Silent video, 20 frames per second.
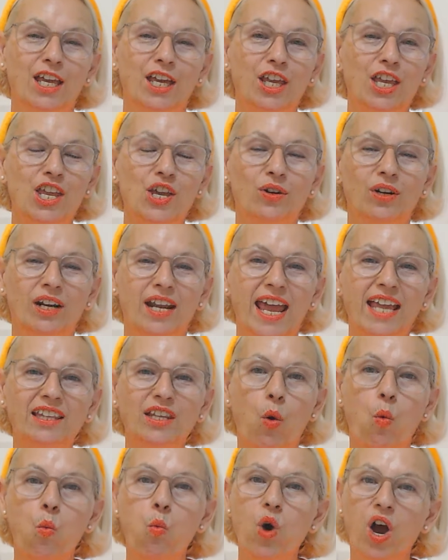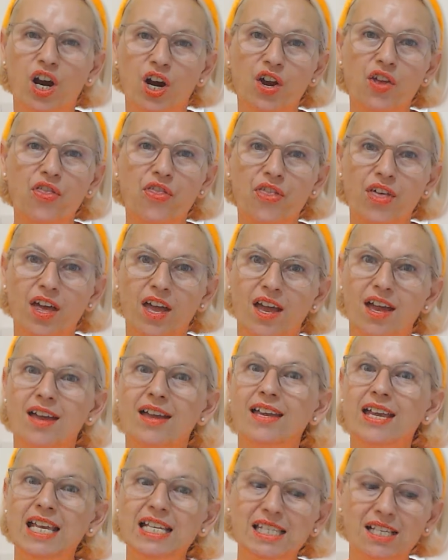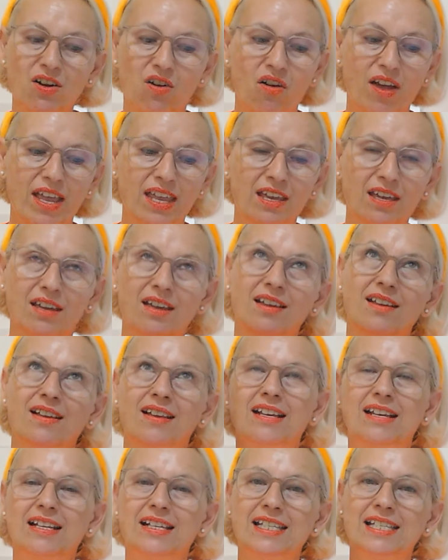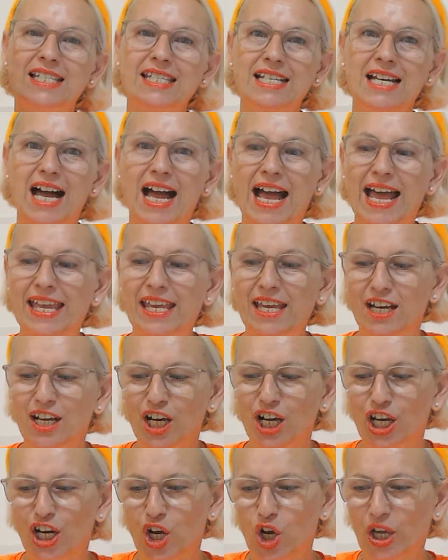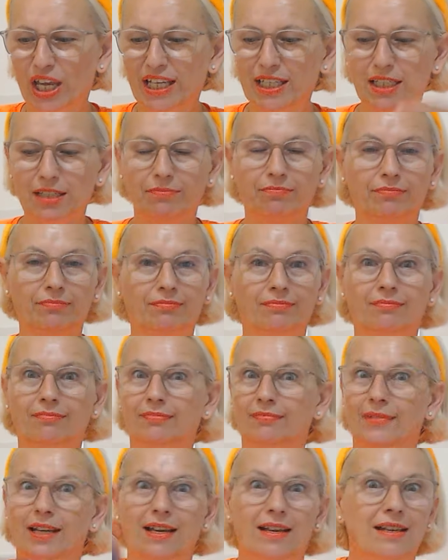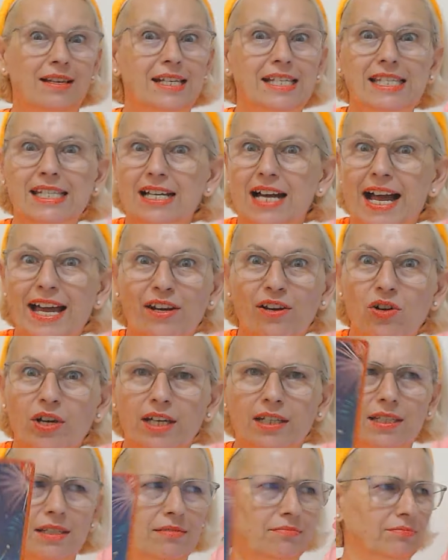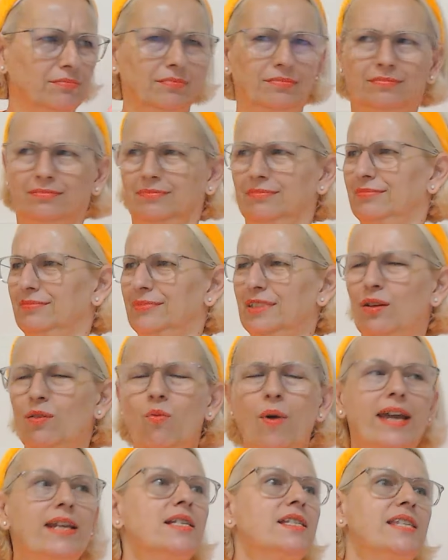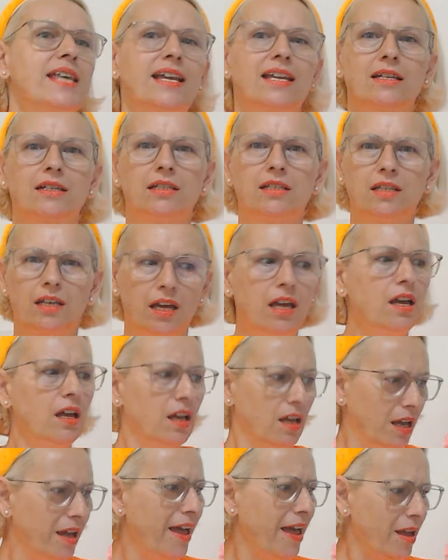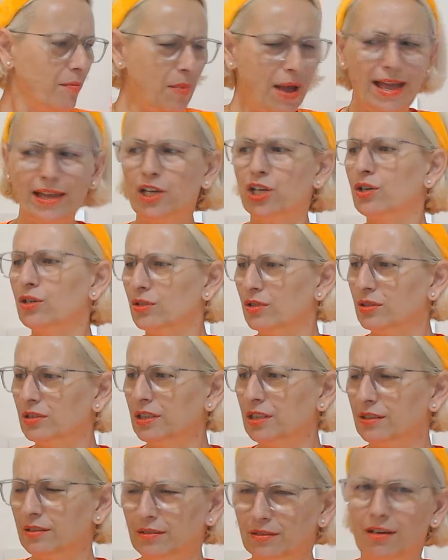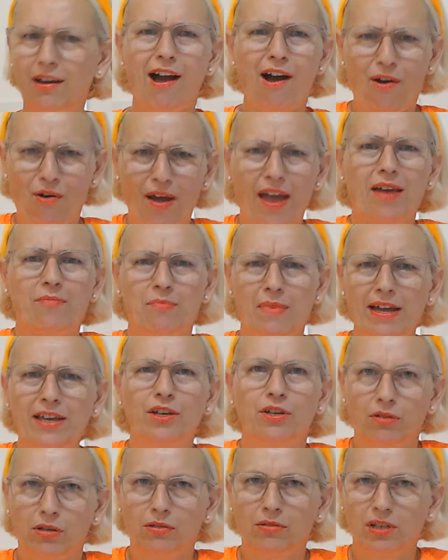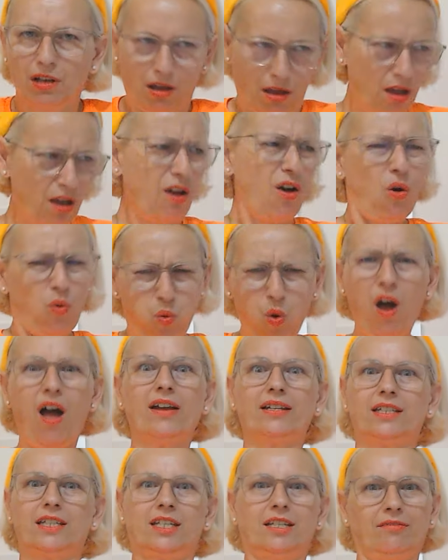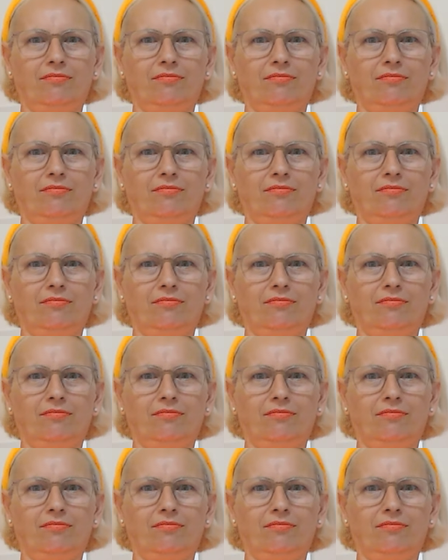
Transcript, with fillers: Your net worth is going skyrocket. Skyrocket. Wait a second. Am I good or am I good? What?